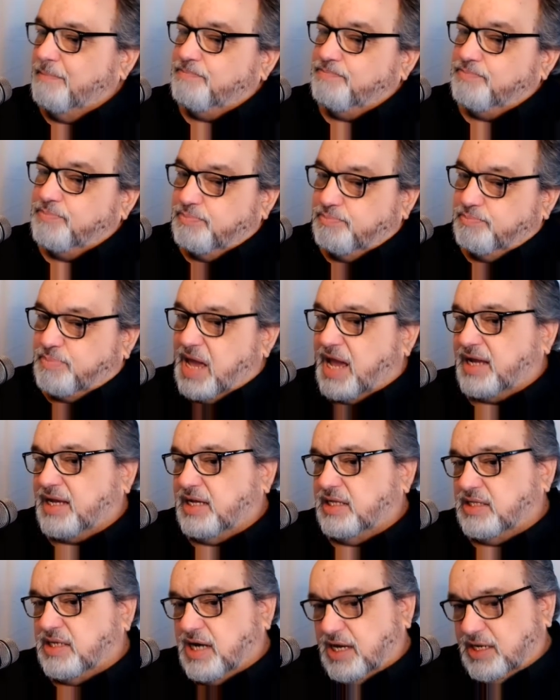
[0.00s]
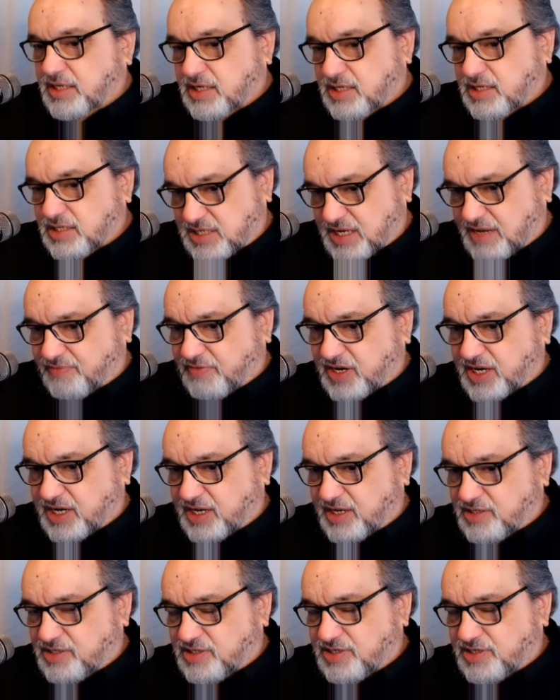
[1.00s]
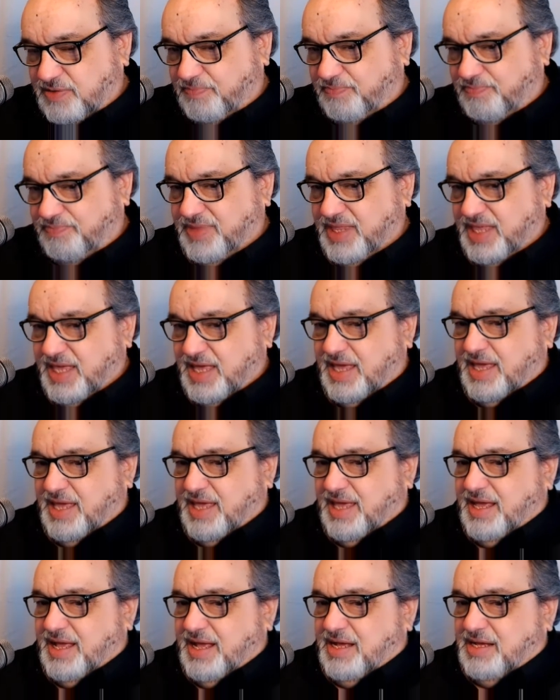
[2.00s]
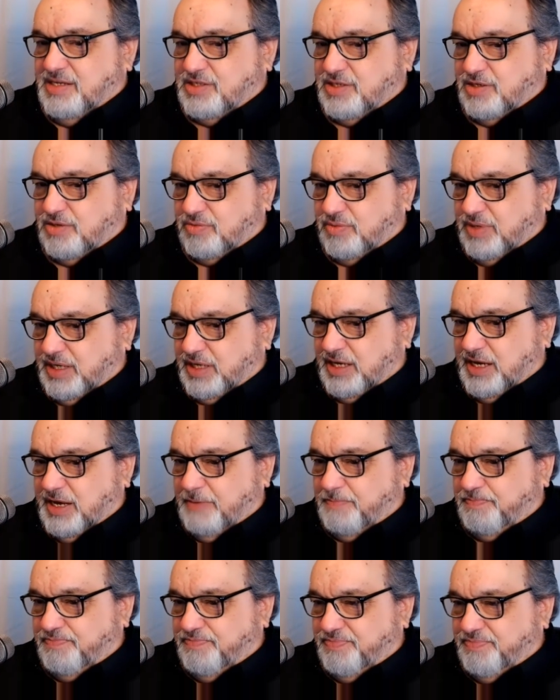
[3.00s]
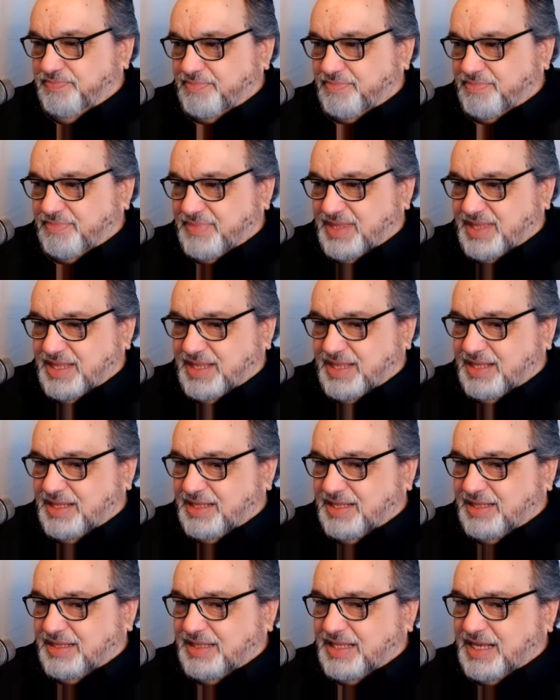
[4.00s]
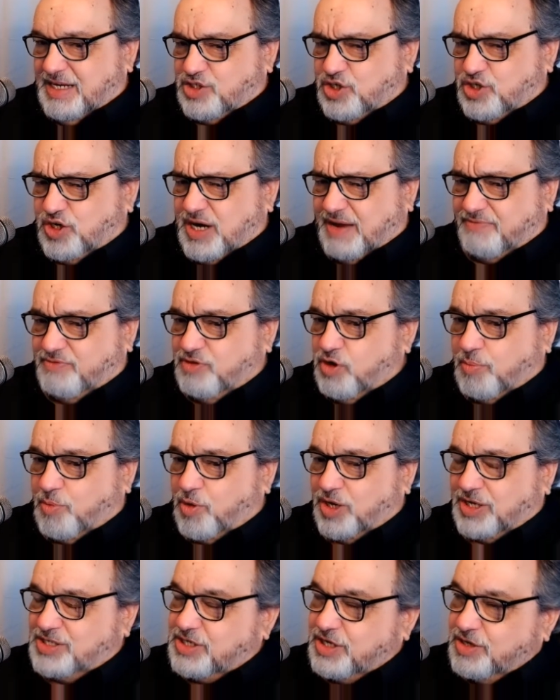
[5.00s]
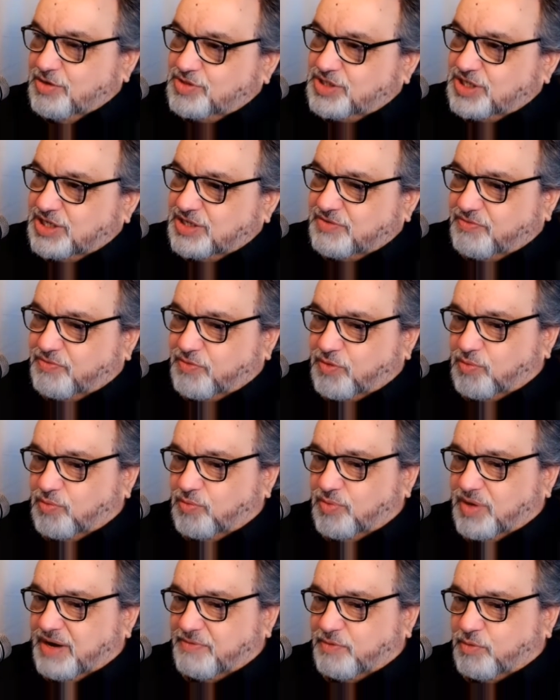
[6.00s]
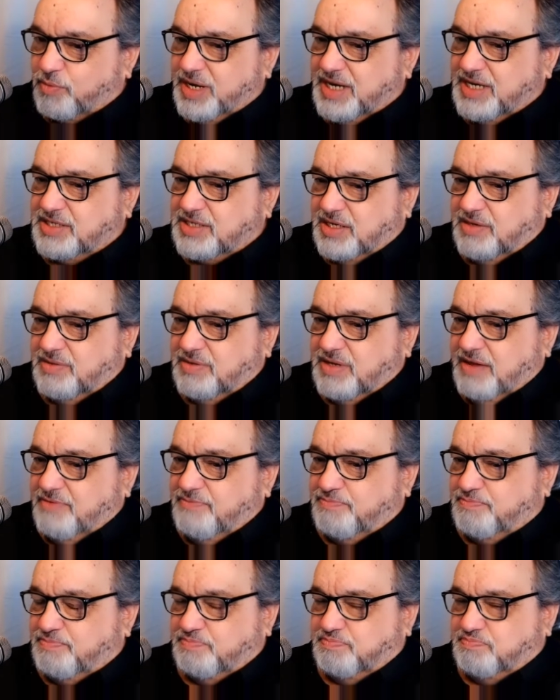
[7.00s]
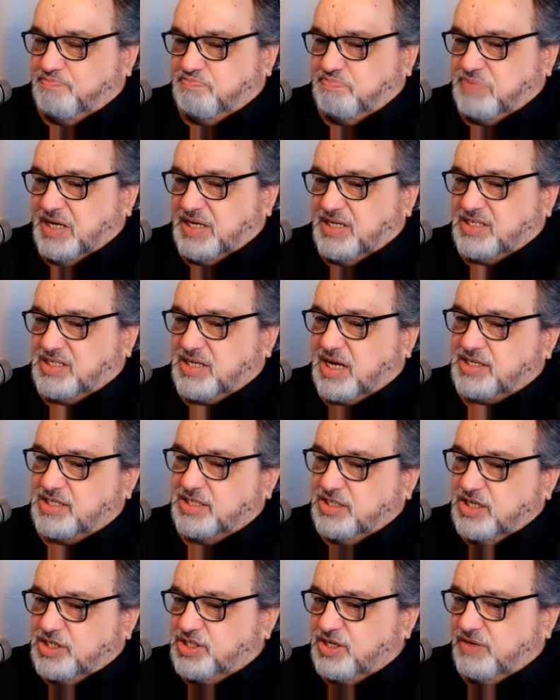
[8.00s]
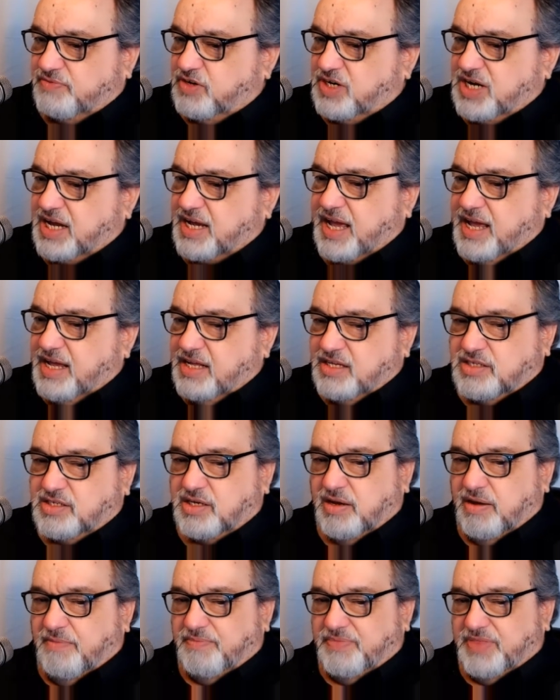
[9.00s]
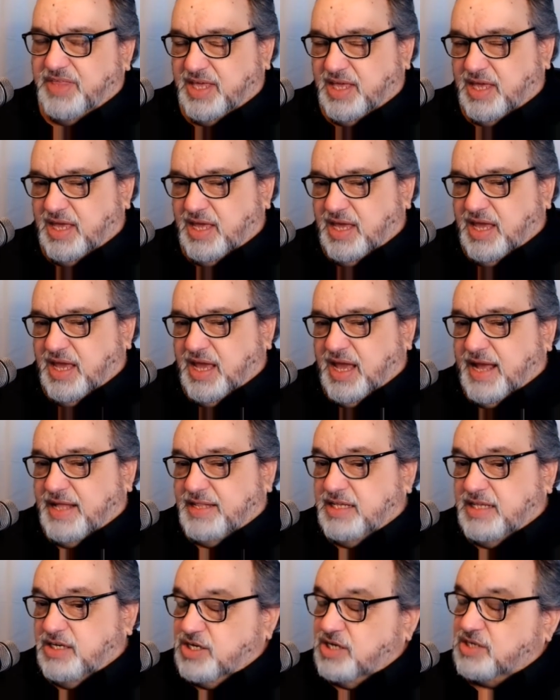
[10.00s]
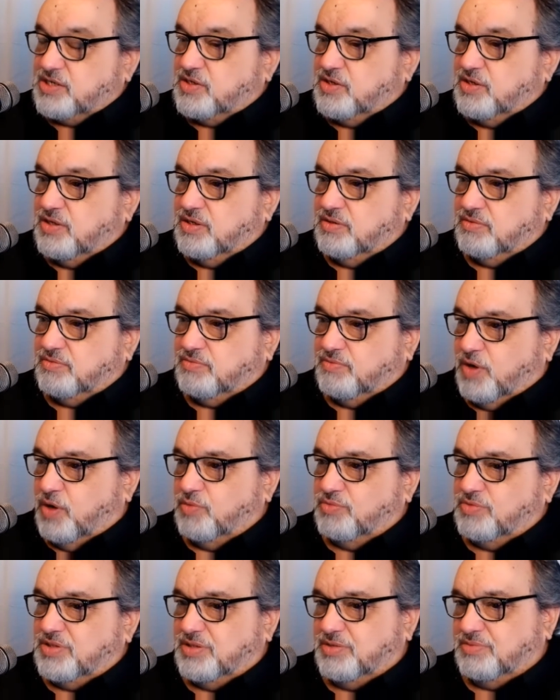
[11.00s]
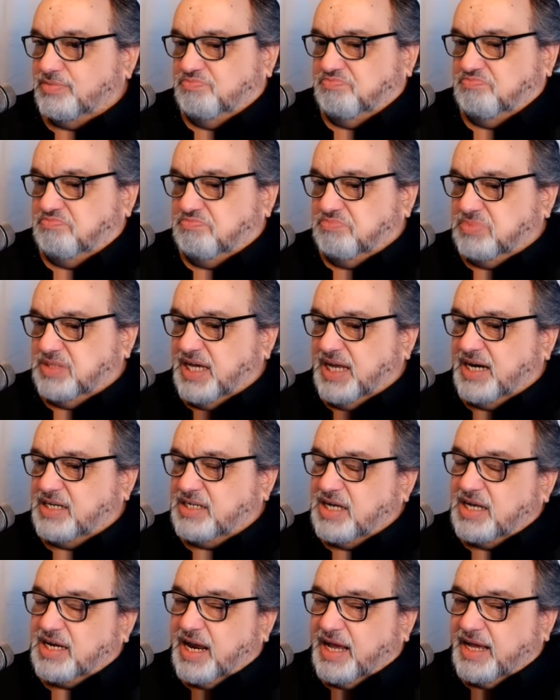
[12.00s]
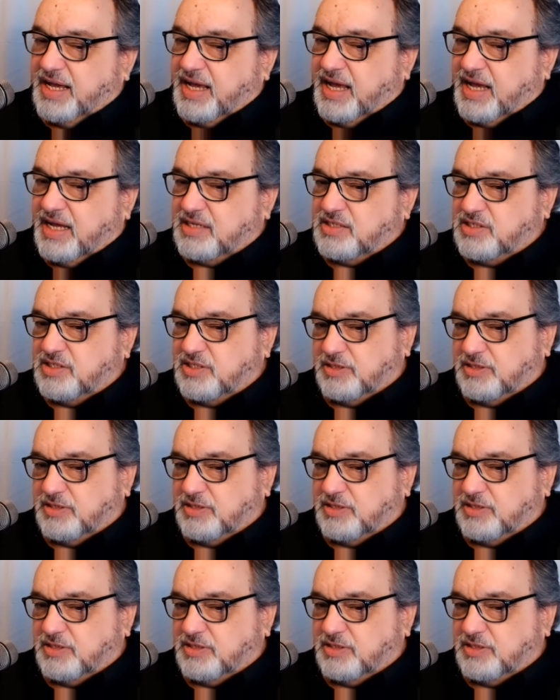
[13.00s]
back in the 1970s. So, really, they should have no more excuses. For whatever reason, they've been discussing this shit for decades. And they just won't get it done, I guess.